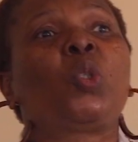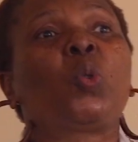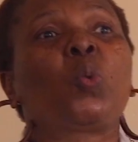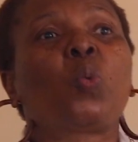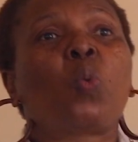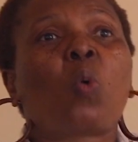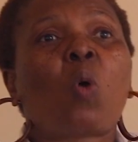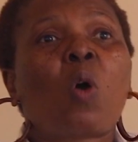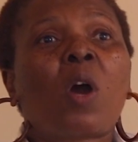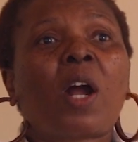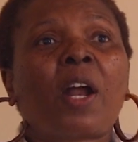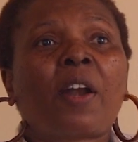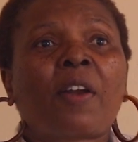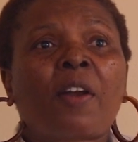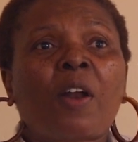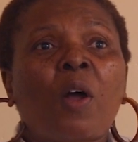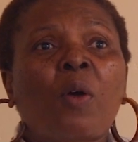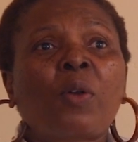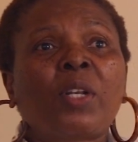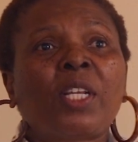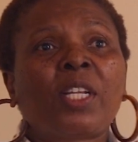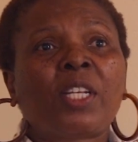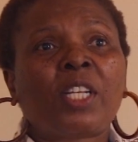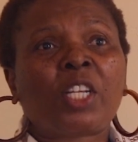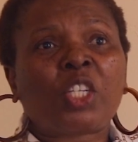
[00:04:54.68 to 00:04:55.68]
to walk
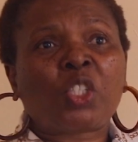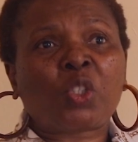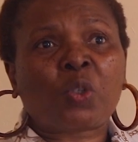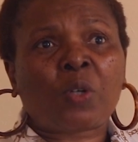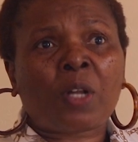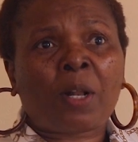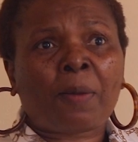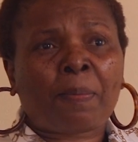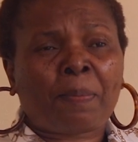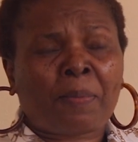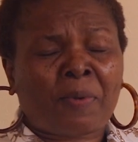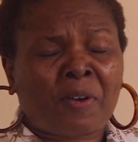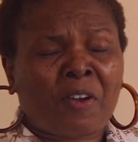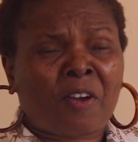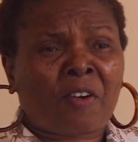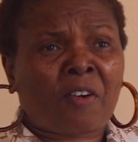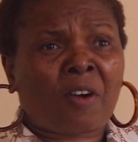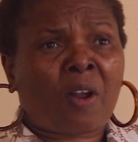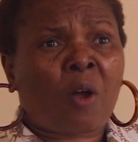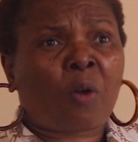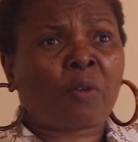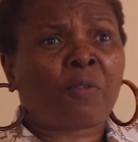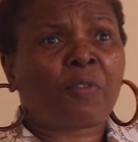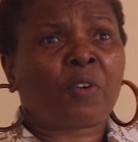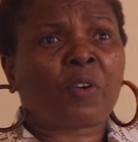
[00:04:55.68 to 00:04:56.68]
around the national
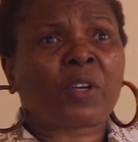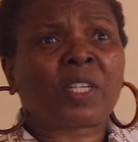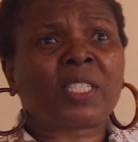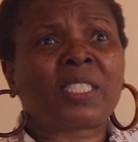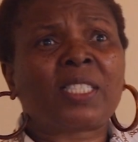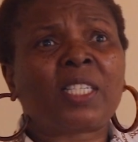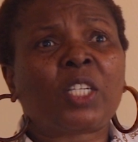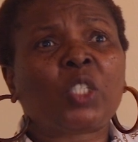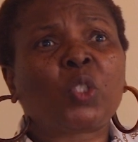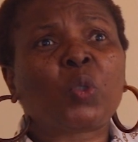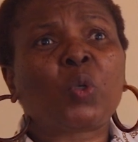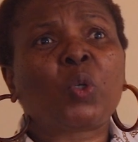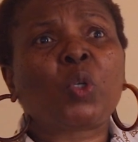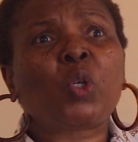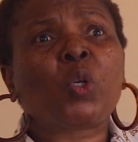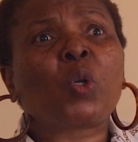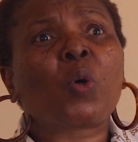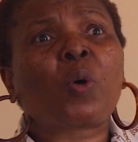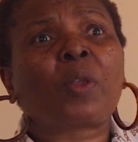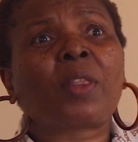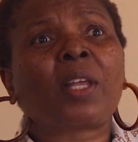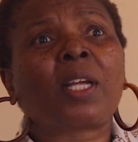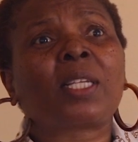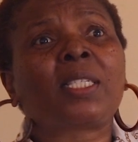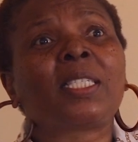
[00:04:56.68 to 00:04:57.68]
playground. For instance, you'll
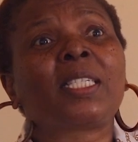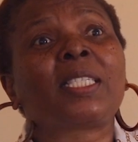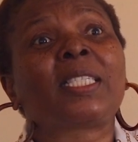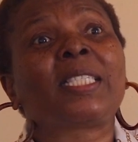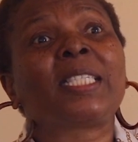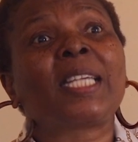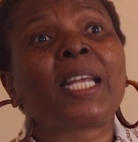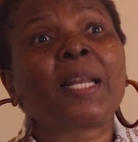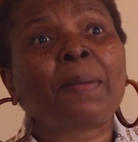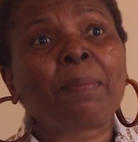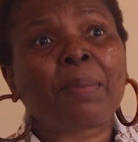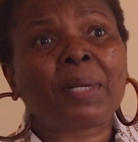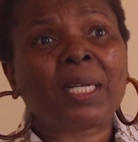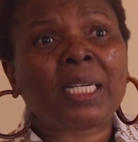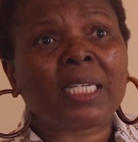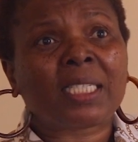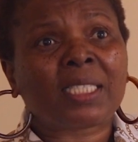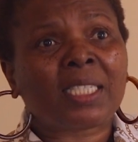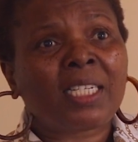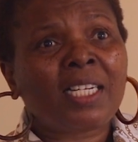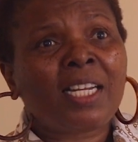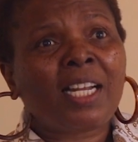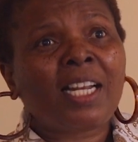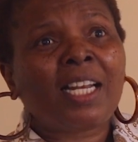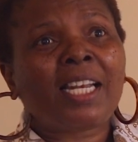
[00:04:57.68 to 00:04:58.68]
know that the sand
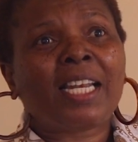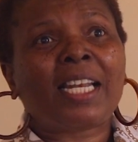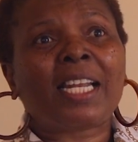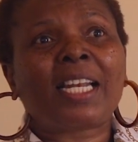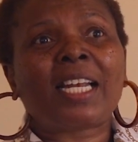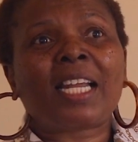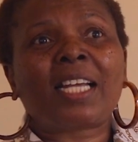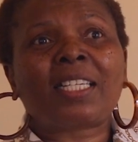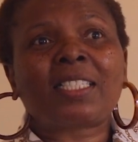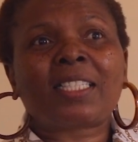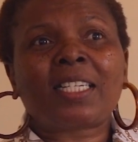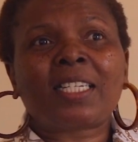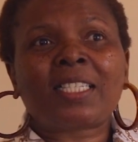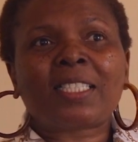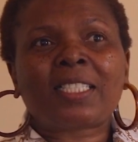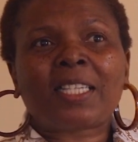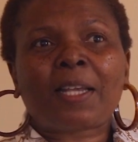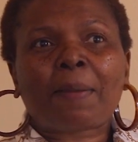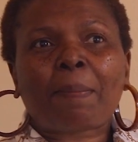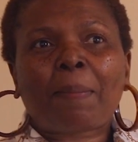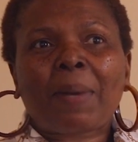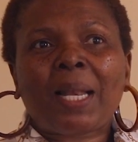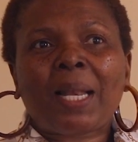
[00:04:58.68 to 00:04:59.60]
pit, learners as they